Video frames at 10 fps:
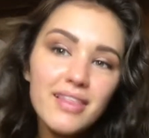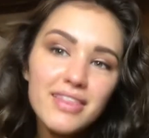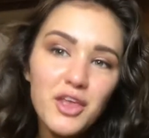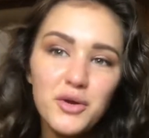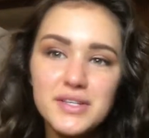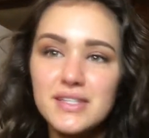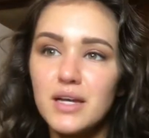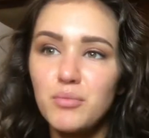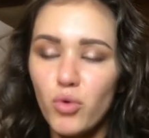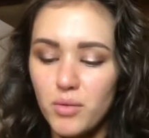
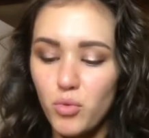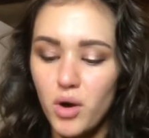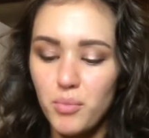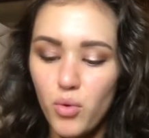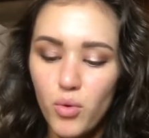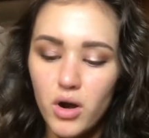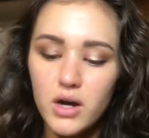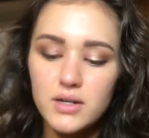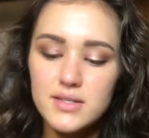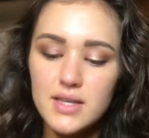noticing more and more
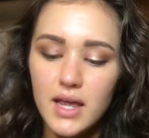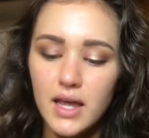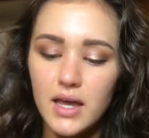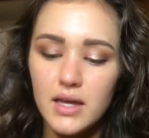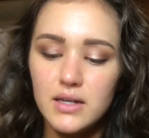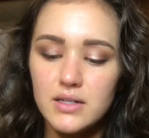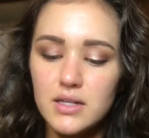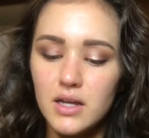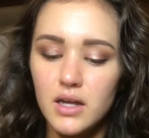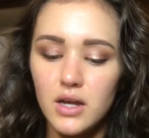pores and
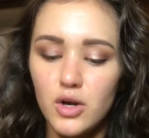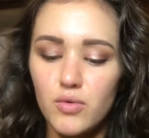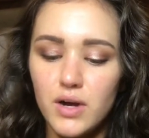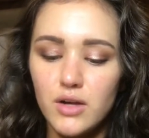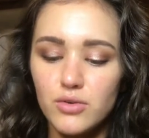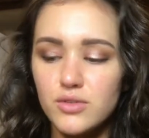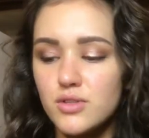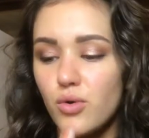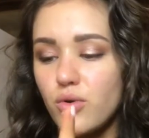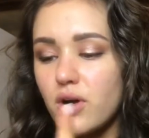wrinkles
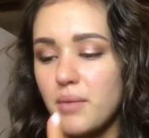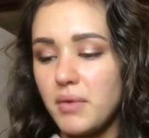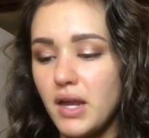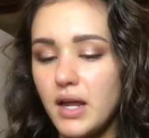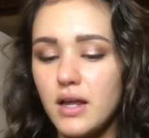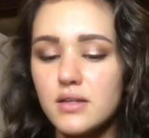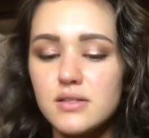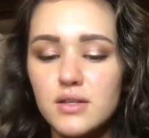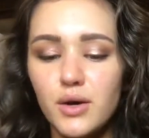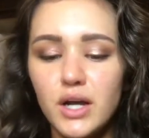the older I'm getting,
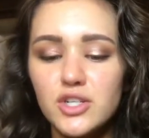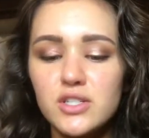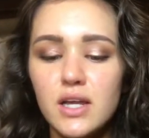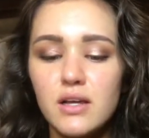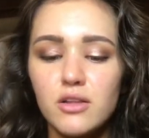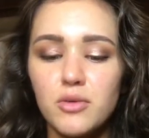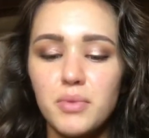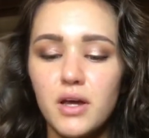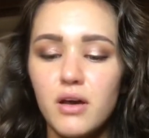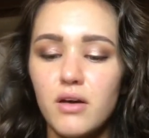so I just take a little
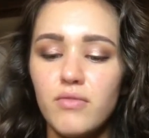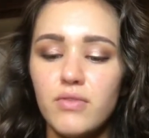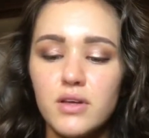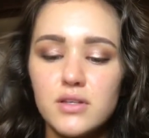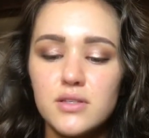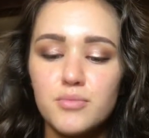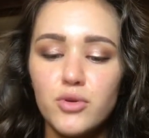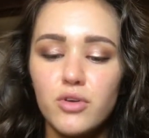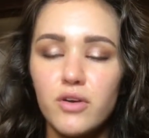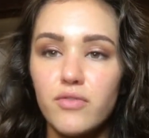bit of the
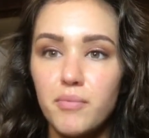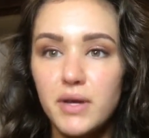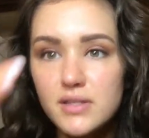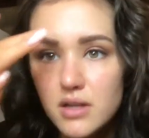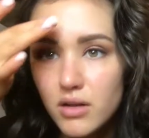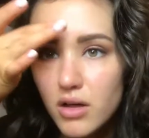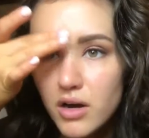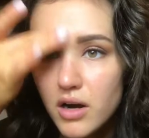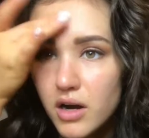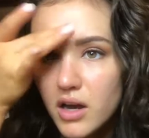smoother from Estee
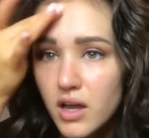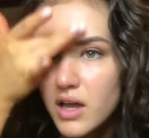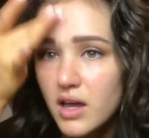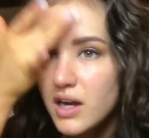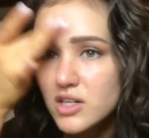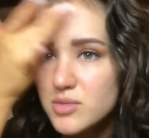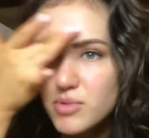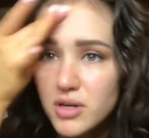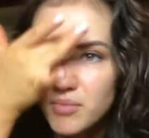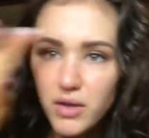Lauder. I just
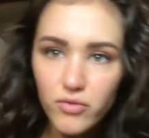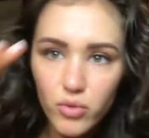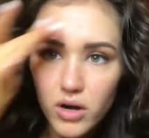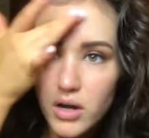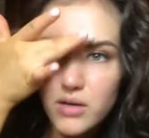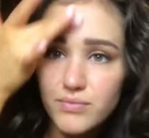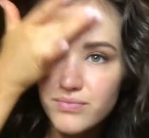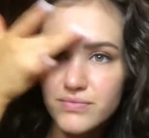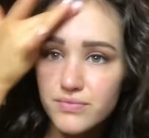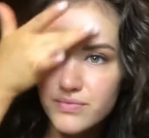put it in my forehead
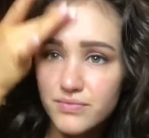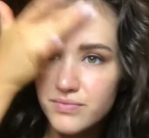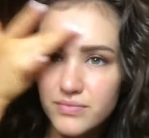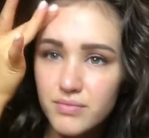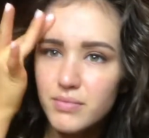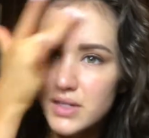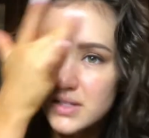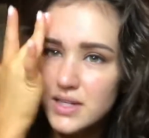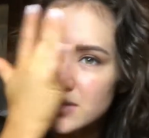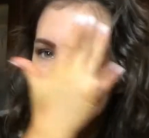because
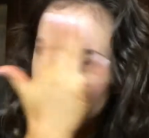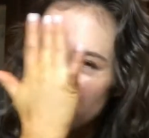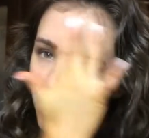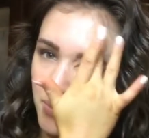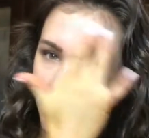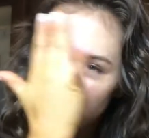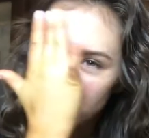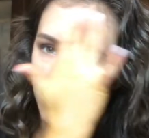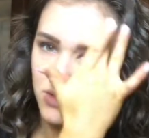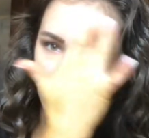that's where all my
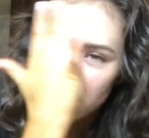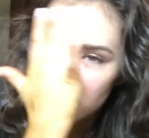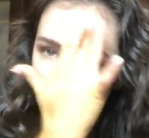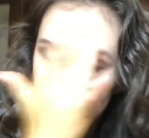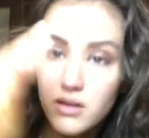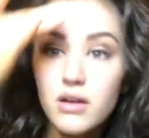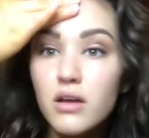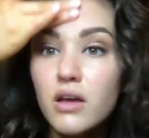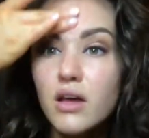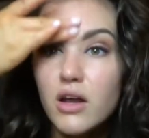lines are,
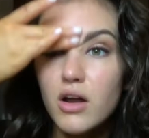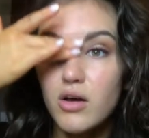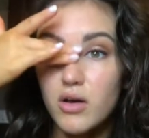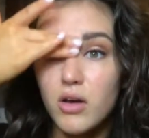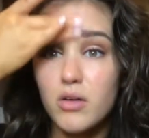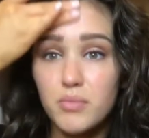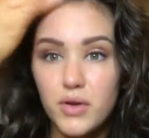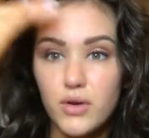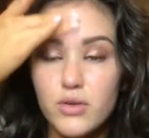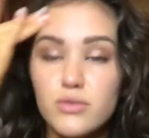all my
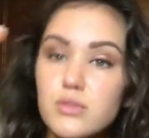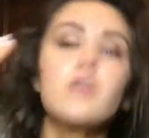wrinkles